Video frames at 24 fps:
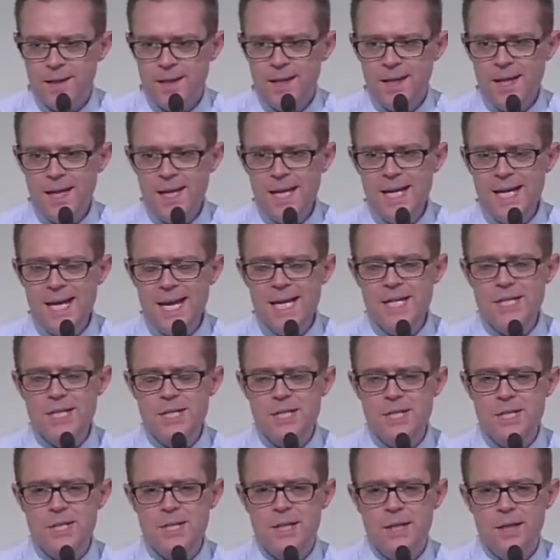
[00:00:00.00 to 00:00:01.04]
He
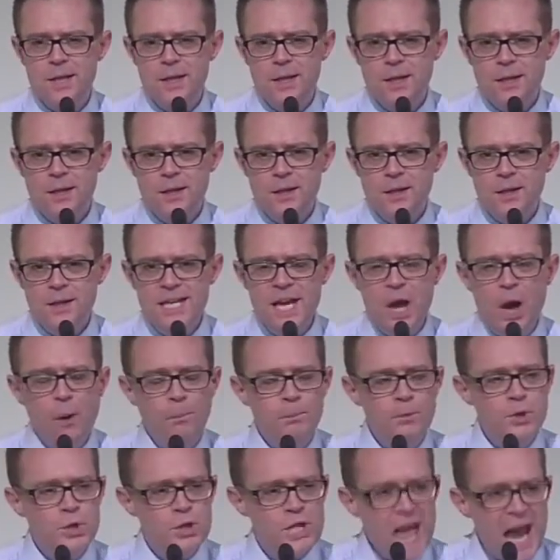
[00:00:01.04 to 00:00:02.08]
is the
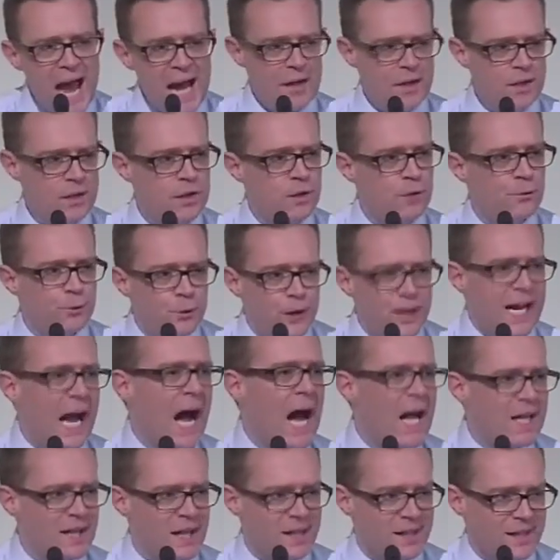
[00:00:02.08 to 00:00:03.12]
objective
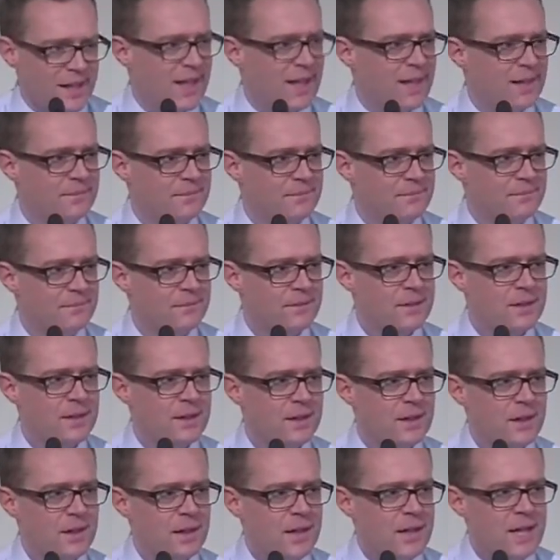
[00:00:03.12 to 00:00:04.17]
reality.
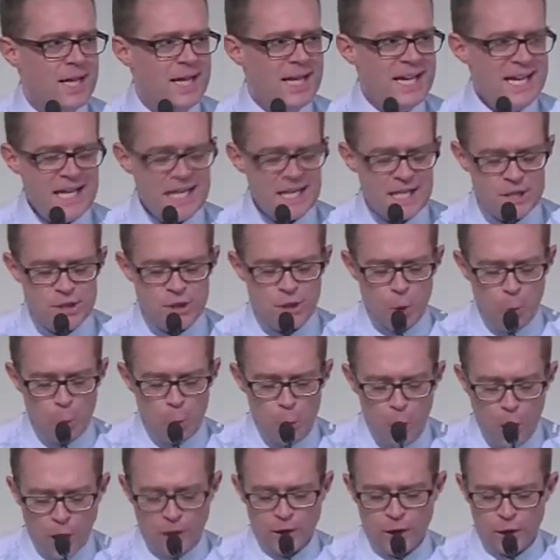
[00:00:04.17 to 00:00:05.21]
He is the
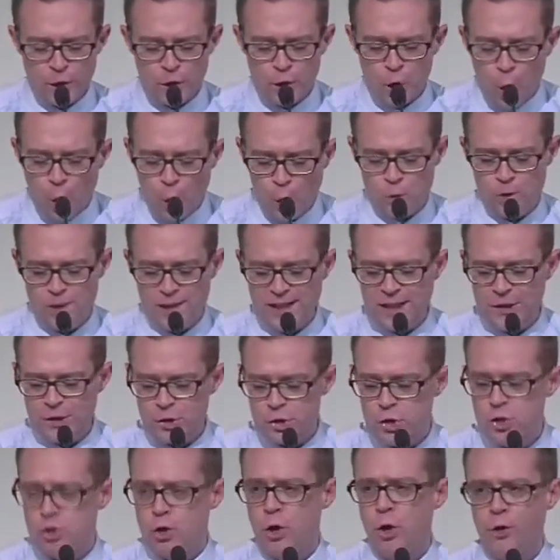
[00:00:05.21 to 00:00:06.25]
one and only
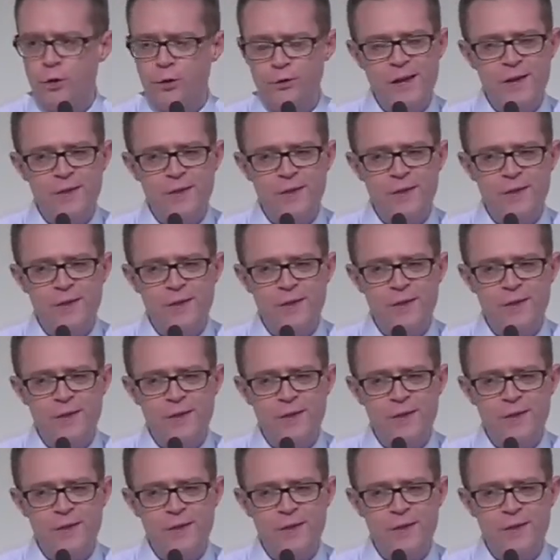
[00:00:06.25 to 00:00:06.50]
truth.